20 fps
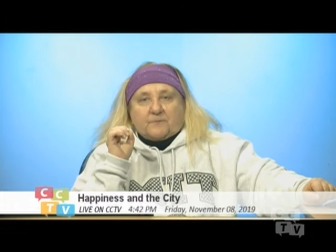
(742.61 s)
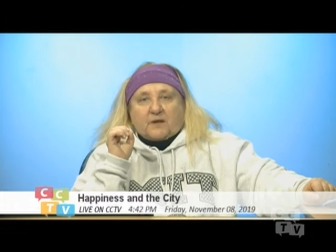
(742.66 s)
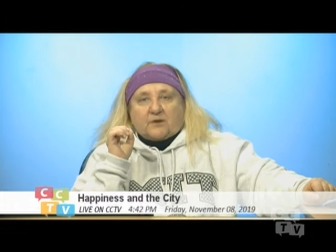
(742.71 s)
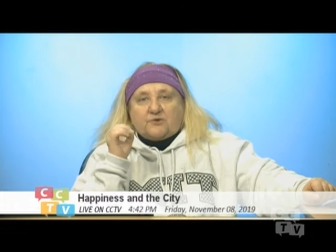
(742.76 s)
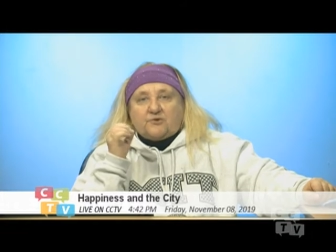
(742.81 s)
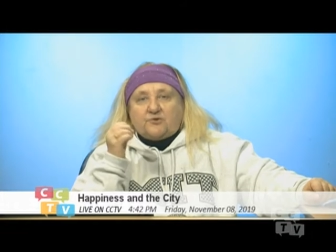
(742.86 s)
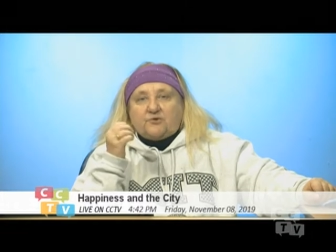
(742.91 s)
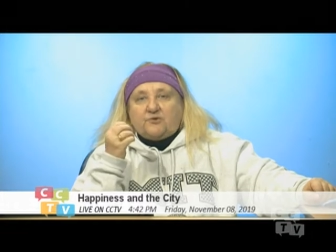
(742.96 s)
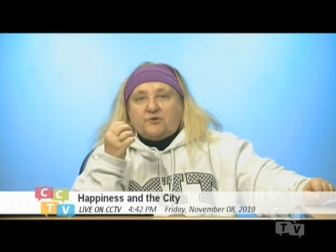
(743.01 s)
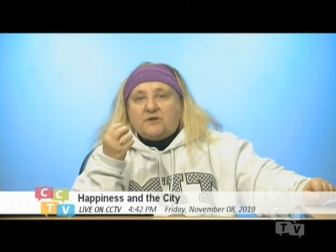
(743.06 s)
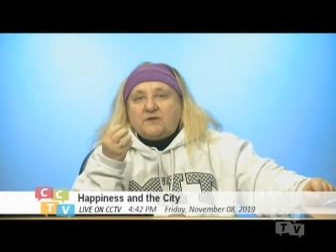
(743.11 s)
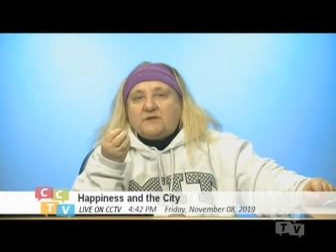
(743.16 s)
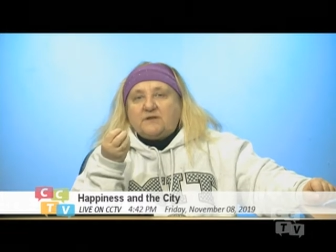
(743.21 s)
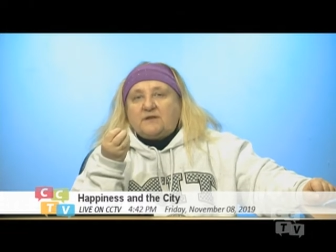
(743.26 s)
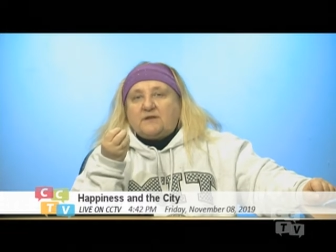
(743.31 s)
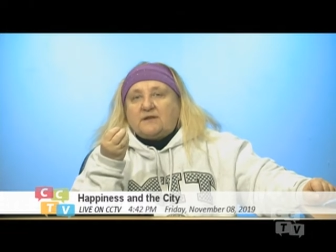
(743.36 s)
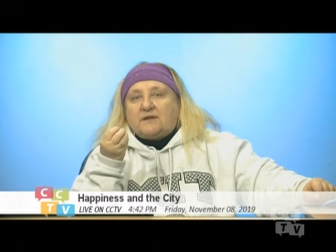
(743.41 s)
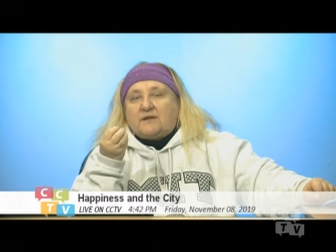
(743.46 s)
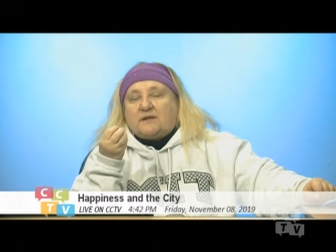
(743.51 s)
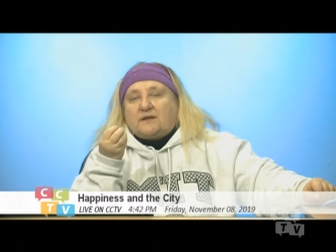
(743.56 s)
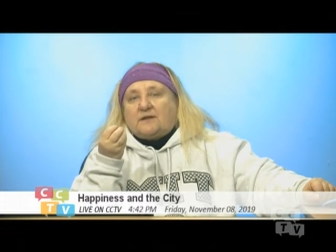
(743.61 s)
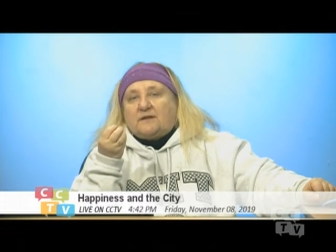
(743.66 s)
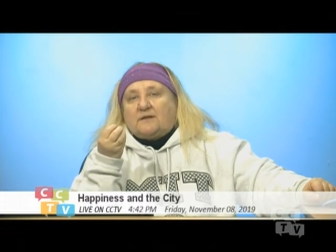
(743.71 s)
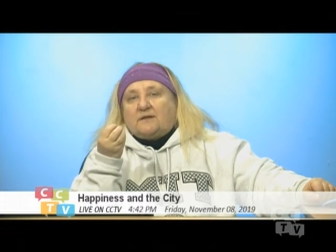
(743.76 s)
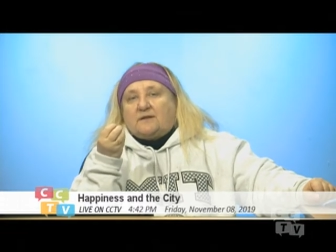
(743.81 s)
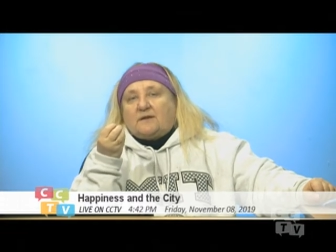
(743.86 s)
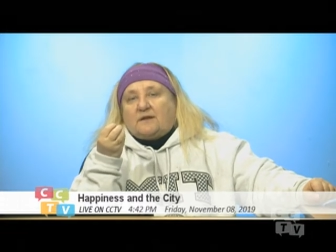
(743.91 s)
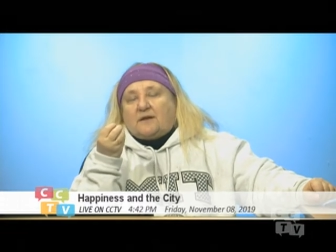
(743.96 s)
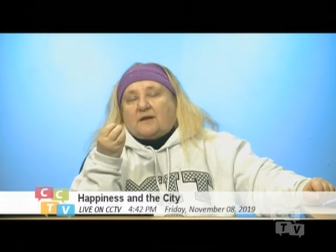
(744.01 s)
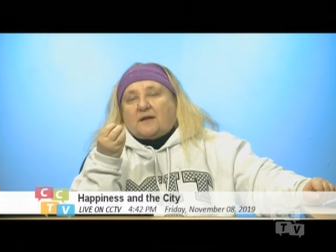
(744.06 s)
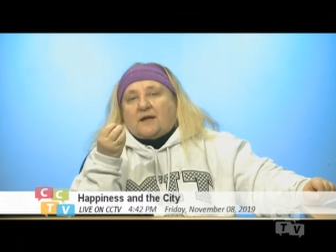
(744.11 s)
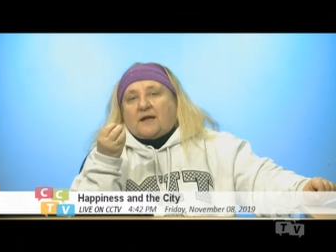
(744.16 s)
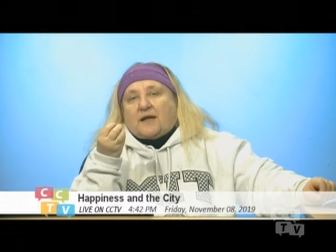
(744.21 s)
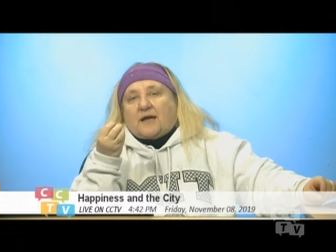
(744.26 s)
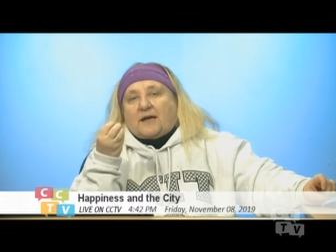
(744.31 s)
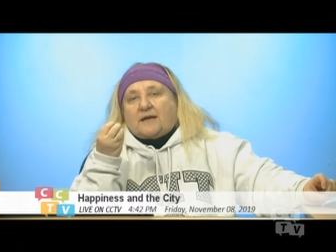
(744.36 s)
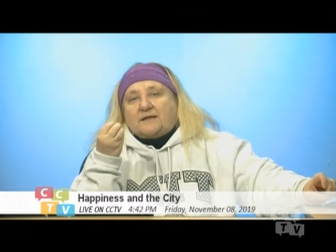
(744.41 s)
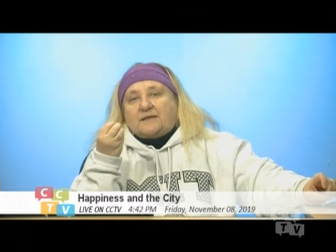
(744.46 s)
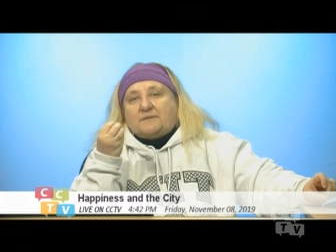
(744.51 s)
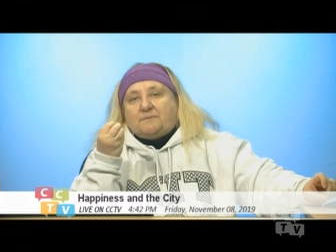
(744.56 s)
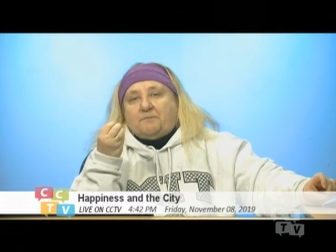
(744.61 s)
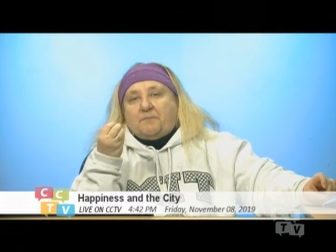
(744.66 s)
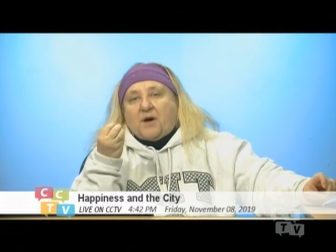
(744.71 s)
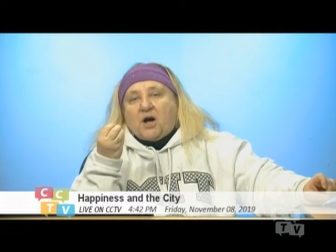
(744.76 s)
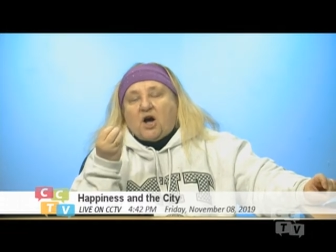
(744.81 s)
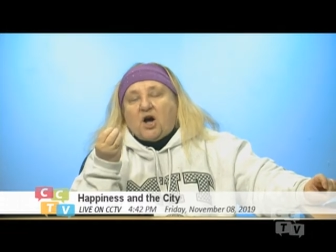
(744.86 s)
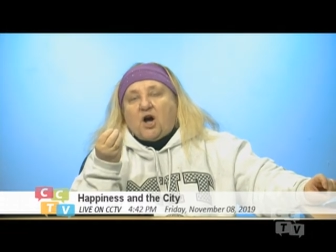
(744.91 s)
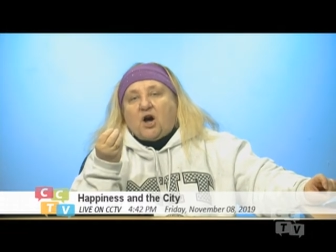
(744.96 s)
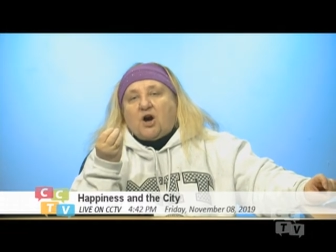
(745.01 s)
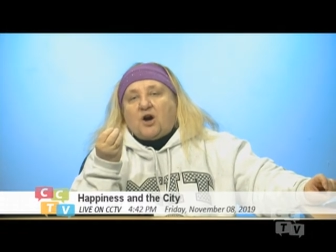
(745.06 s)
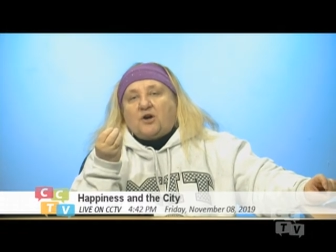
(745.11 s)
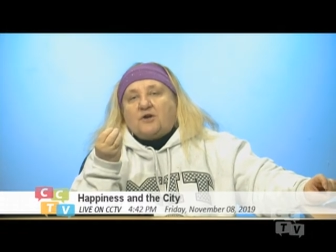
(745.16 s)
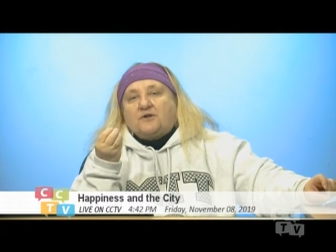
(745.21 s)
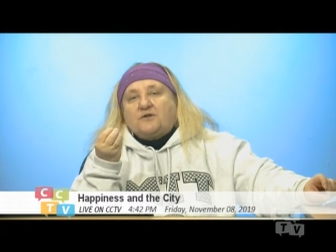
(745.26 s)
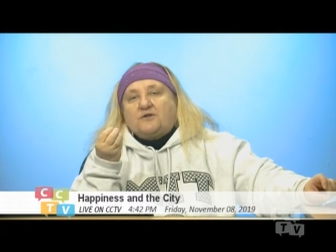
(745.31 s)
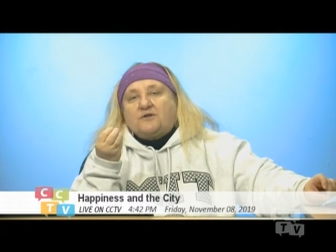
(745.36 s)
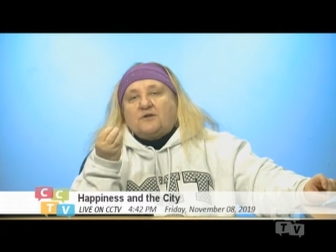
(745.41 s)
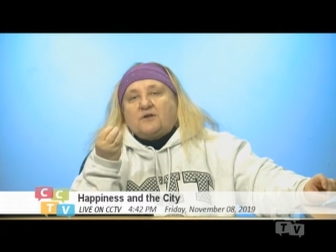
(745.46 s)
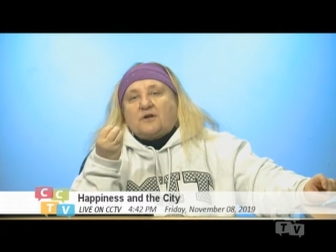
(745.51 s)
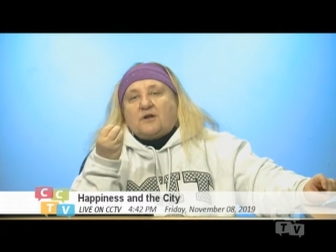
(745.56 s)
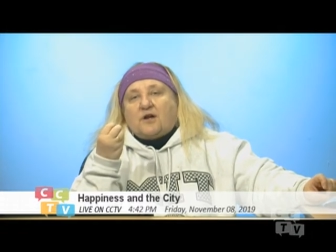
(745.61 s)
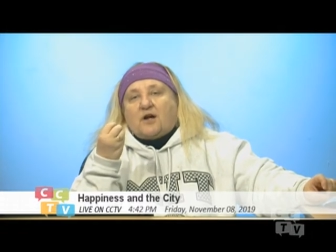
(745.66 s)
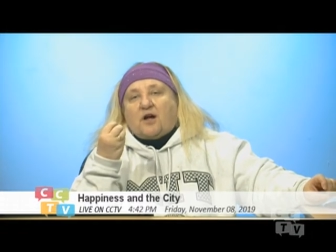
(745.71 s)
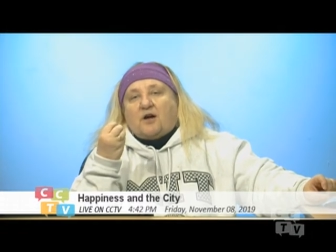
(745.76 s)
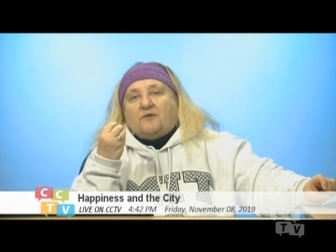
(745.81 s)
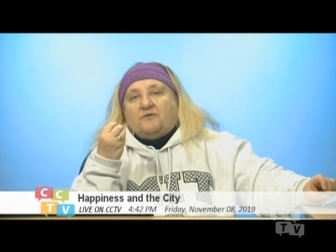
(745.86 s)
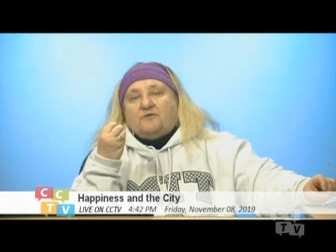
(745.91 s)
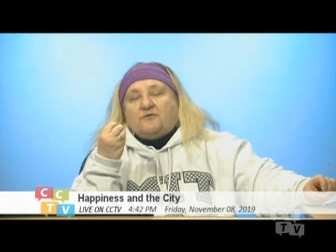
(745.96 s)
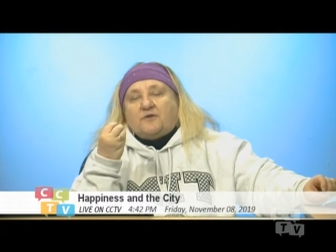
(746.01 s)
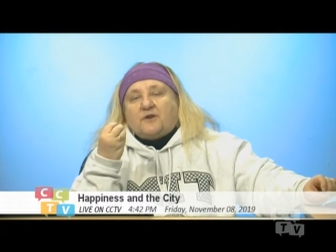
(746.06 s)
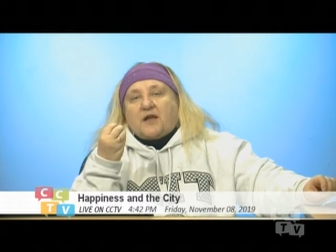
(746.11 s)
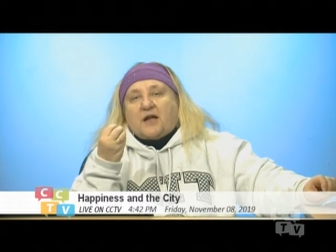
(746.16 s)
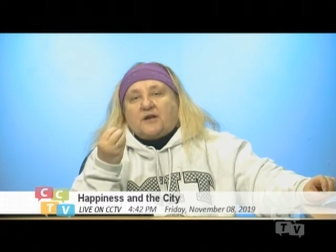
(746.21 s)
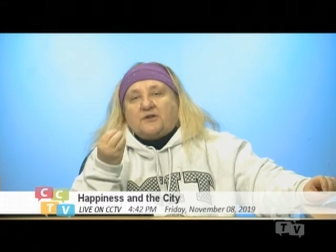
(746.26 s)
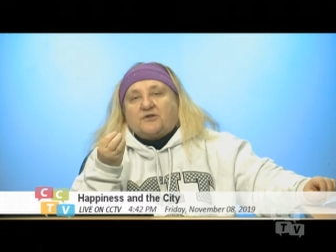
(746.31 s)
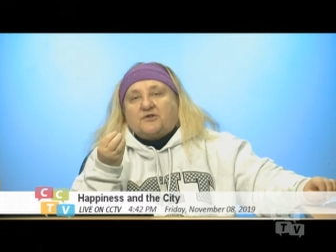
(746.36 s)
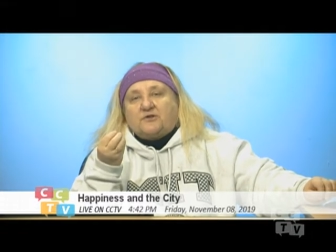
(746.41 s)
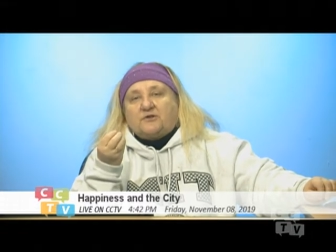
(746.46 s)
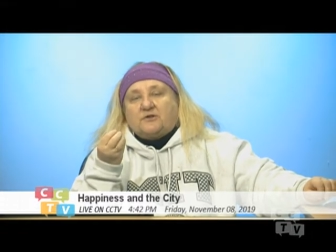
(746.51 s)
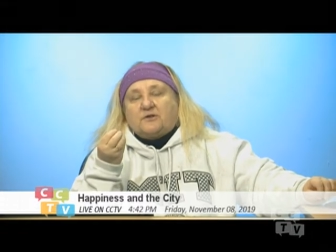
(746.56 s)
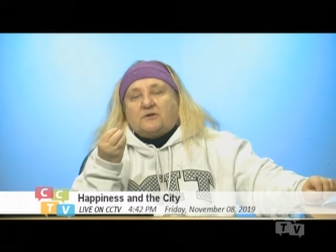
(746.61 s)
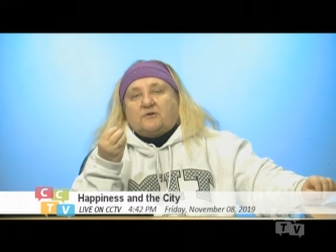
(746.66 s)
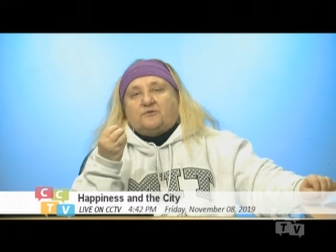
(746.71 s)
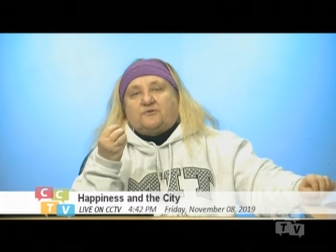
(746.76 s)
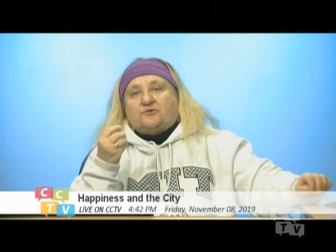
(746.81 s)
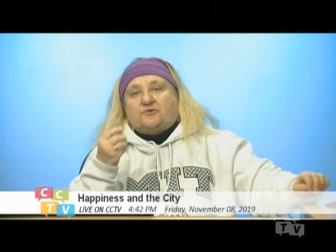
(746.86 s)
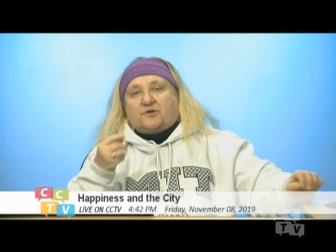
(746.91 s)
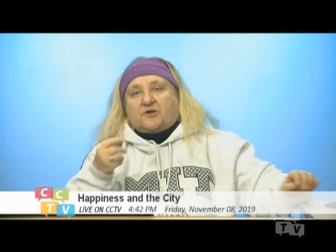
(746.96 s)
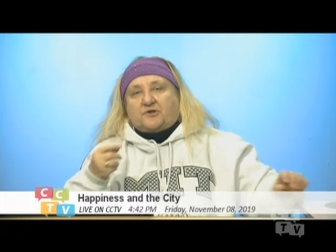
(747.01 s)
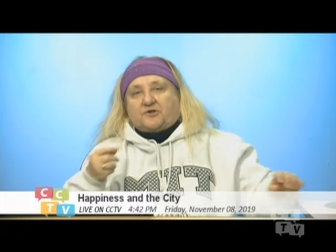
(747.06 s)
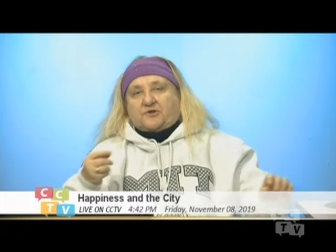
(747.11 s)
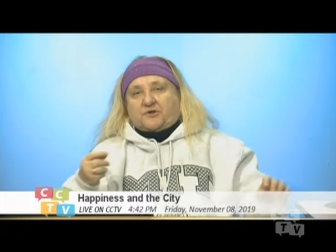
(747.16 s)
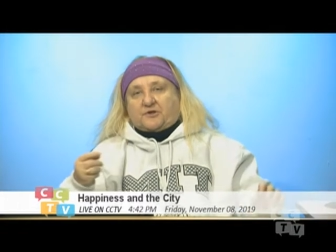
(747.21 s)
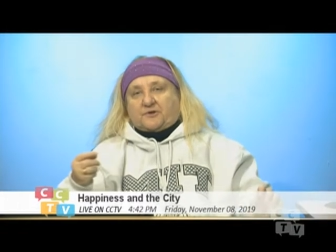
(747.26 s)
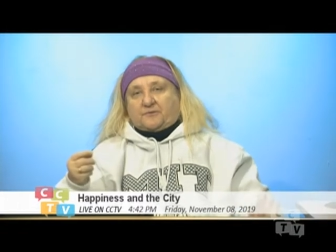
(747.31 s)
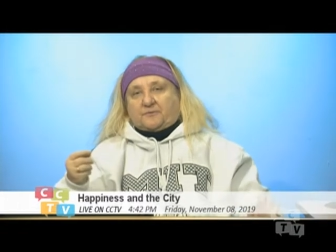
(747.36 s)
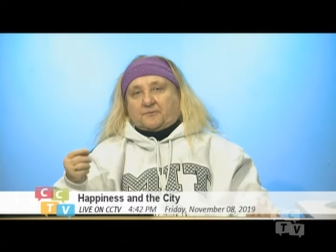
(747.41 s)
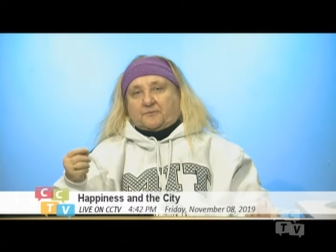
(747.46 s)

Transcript: treating it as part of national treasure.